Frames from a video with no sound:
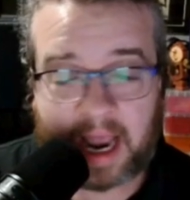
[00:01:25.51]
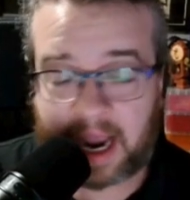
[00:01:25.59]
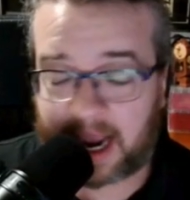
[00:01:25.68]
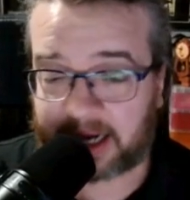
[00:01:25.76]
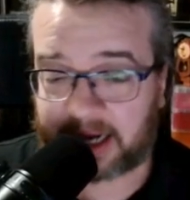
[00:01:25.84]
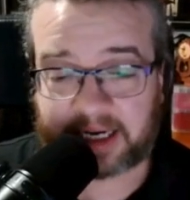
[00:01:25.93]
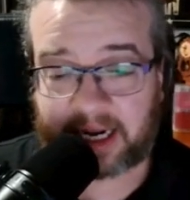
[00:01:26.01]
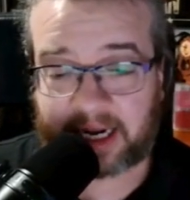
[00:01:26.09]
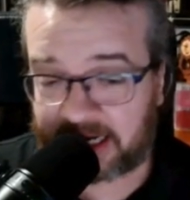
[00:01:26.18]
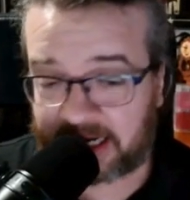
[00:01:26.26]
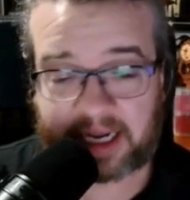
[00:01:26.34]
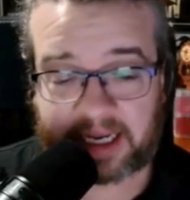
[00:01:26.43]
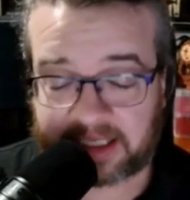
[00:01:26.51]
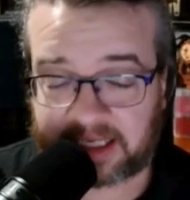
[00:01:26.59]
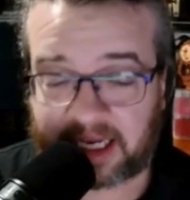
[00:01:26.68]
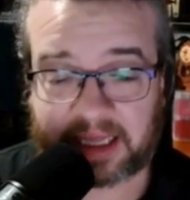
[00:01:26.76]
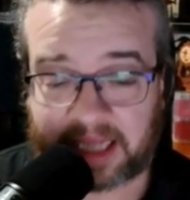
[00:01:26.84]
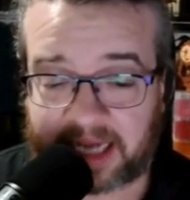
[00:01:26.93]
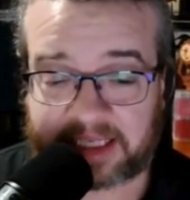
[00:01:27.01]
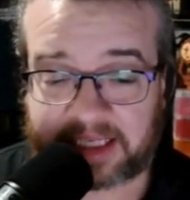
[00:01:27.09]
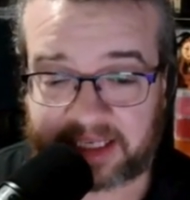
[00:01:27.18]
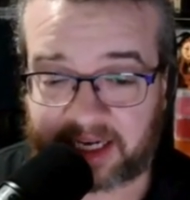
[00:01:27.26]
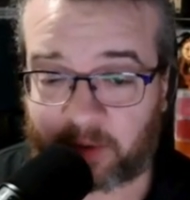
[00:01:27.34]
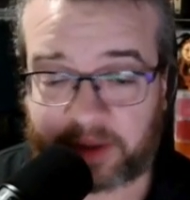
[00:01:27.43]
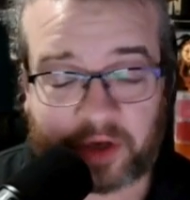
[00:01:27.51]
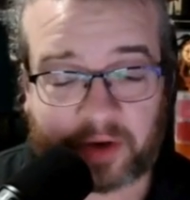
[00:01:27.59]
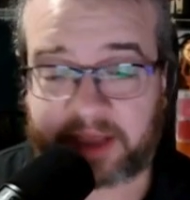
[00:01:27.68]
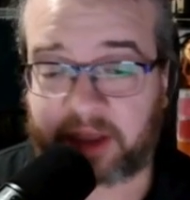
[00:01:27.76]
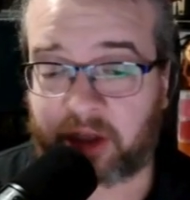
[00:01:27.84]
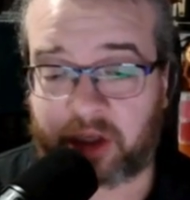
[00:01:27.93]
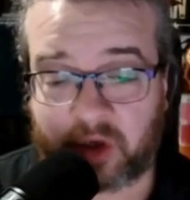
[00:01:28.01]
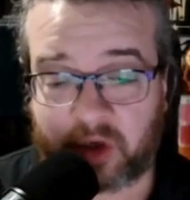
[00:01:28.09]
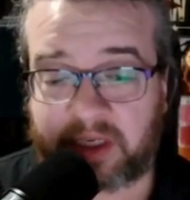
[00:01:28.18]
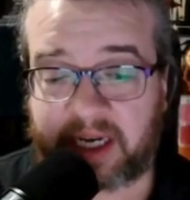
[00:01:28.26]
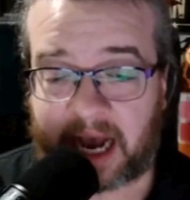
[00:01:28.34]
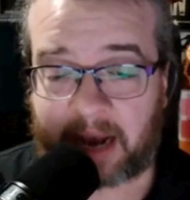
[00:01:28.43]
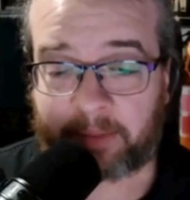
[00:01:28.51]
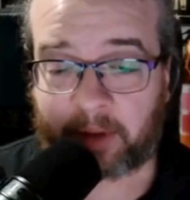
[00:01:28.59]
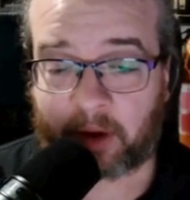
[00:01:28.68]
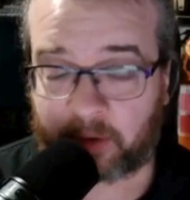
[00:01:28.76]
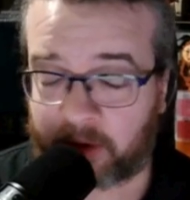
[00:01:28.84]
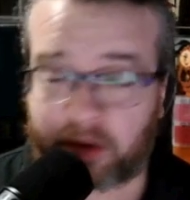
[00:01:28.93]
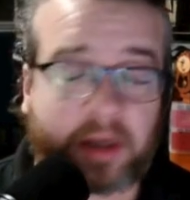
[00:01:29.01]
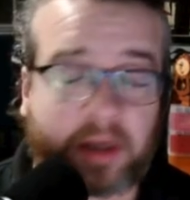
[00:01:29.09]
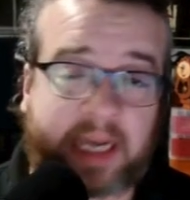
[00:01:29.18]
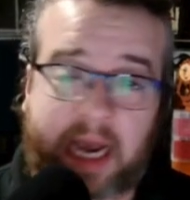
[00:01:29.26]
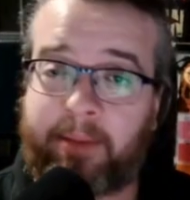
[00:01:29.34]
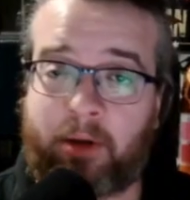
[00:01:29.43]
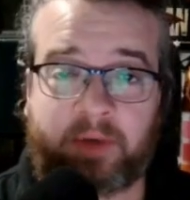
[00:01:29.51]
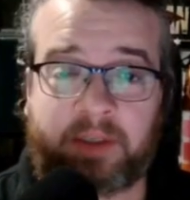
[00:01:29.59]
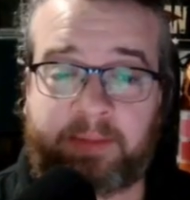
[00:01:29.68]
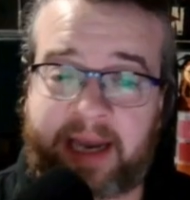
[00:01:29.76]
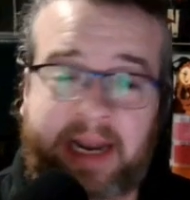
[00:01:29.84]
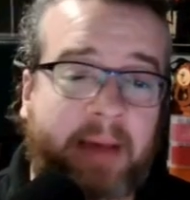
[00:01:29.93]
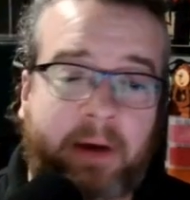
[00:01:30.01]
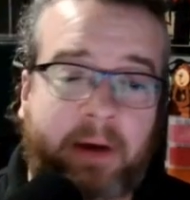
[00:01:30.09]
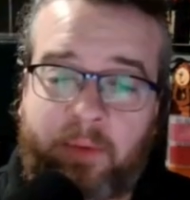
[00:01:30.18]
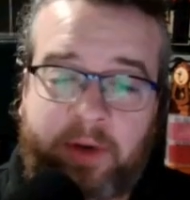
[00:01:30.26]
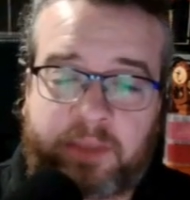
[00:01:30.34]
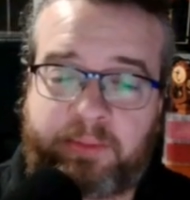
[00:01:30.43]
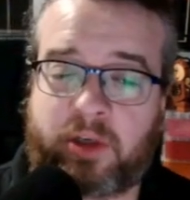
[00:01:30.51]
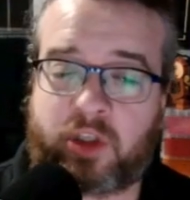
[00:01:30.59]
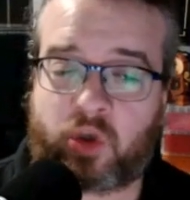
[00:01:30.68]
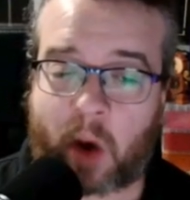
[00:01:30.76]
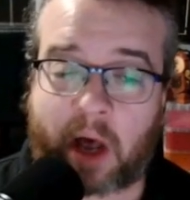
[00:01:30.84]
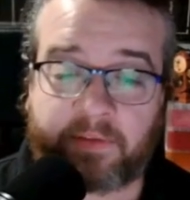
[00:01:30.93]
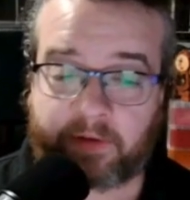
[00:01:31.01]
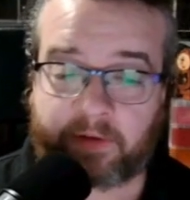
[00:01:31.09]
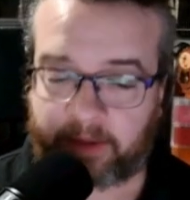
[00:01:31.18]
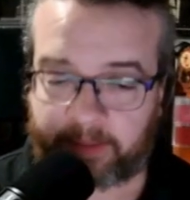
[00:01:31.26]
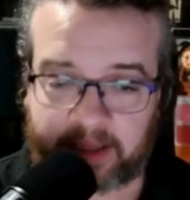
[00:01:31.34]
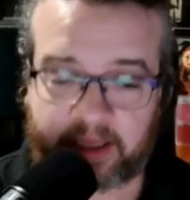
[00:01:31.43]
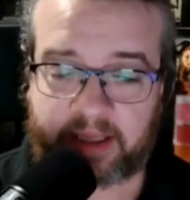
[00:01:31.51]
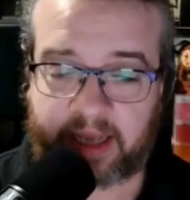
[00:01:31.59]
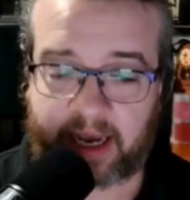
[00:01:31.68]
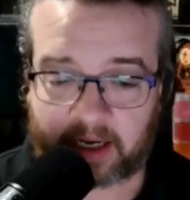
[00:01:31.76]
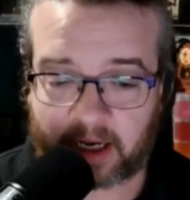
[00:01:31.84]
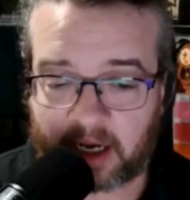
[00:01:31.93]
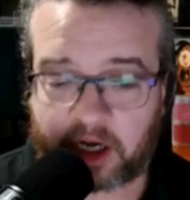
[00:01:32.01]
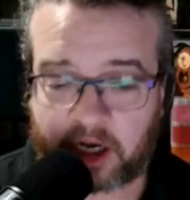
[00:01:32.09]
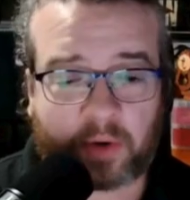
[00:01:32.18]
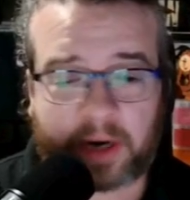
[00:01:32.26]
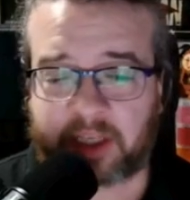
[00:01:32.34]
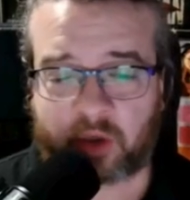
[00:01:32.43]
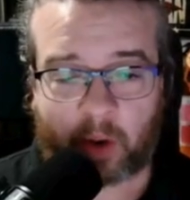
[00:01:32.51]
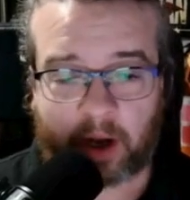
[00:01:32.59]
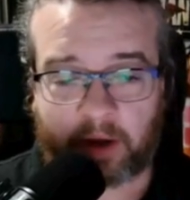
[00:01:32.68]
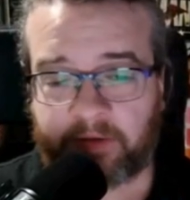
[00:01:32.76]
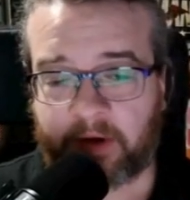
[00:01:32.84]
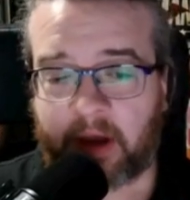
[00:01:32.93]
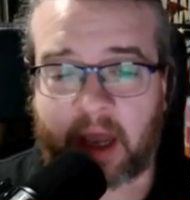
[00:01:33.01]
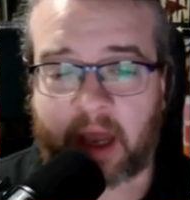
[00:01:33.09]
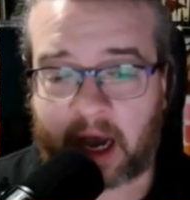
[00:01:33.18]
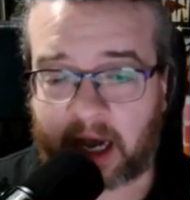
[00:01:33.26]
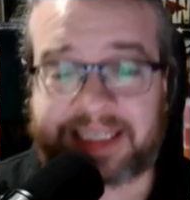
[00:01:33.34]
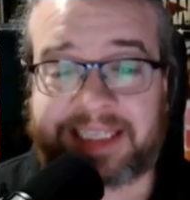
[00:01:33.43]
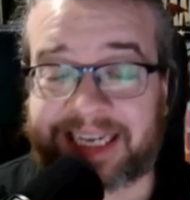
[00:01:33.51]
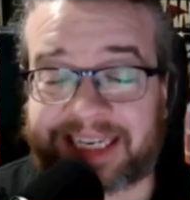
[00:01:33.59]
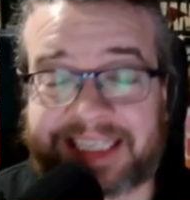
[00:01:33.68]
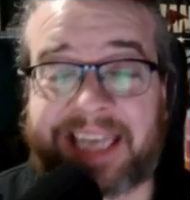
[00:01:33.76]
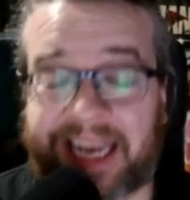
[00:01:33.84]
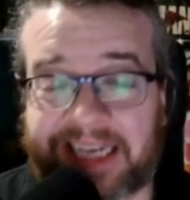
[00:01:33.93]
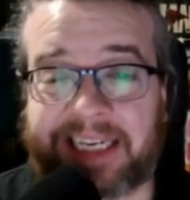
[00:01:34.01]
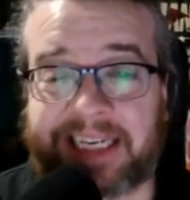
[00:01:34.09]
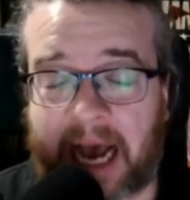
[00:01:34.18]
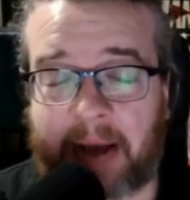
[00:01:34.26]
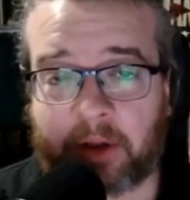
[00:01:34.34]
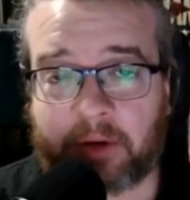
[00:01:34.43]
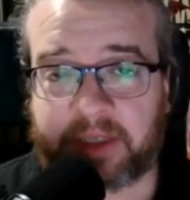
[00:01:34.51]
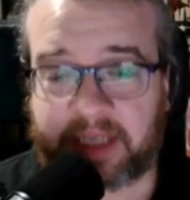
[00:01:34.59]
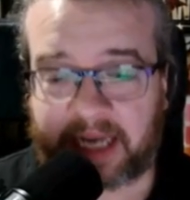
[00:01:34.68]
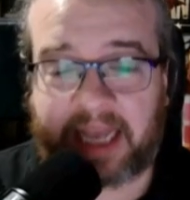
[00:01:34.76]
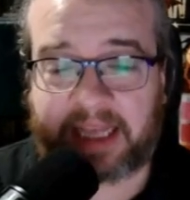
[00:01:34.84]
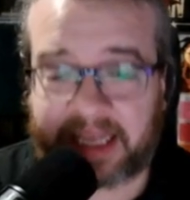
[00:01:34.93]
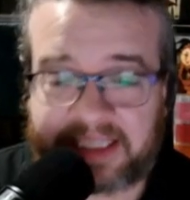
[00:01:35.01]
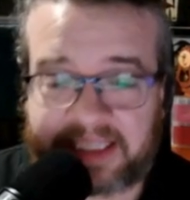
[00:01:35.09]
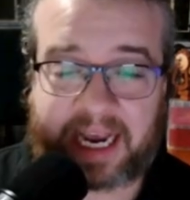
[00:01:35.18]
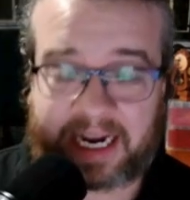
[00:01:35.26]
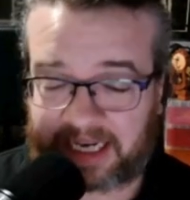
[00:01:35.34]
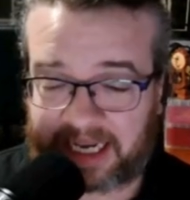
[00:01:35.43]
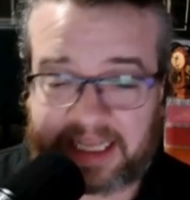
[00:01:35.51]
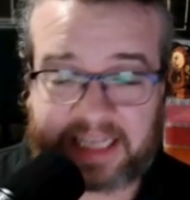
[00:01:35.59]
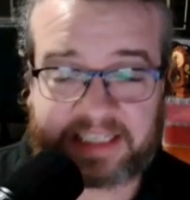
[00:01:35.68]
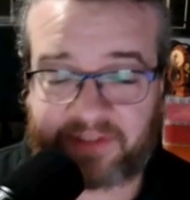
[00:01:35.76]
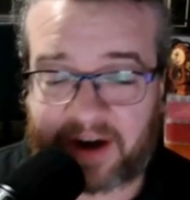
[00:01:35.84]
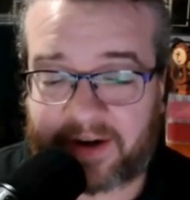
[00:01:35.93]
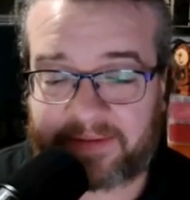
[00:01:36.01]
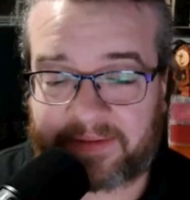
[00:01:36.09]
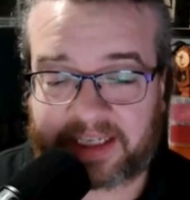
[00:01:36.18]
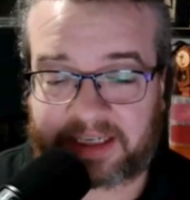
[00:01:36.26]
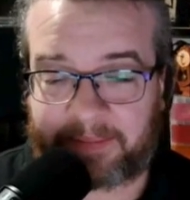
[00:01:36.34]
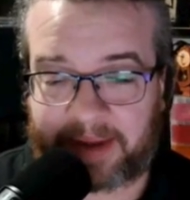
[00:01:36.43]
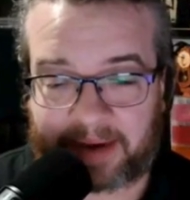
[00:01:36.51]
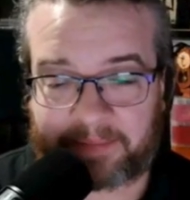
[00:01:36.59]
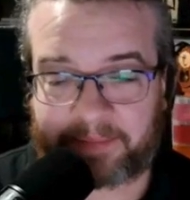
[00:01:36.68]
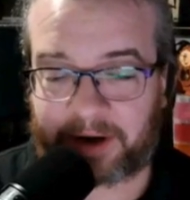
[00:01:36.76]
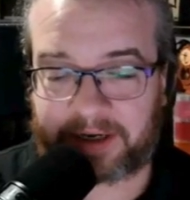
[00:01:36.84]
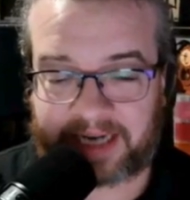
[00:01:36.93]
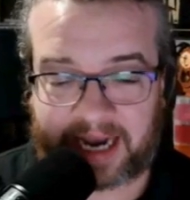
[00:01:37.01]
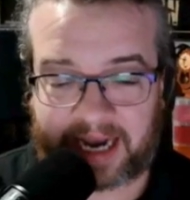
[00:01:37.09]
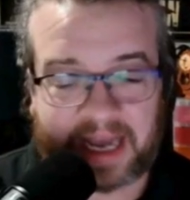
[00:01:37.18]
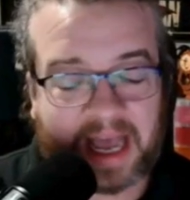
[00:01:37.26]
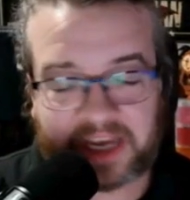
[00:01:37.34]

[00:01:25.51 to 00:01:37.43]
And it is a lot to deal with. You got the new Diablo. You thought Diablo was bad. How about we just put 12 of them in the deck? You know, not 12, 16 Diablos in the deck. That's very much a big bird deck.